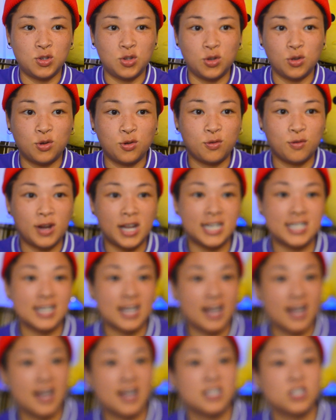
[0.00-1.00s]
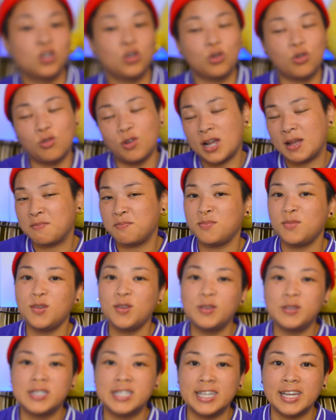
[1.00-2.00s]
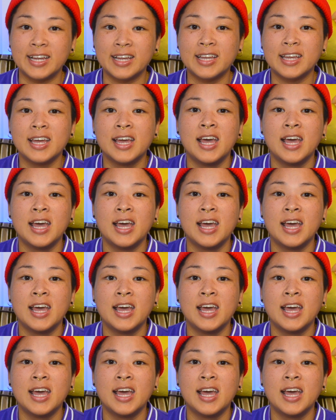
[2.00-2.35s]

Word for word: to create art, to create music.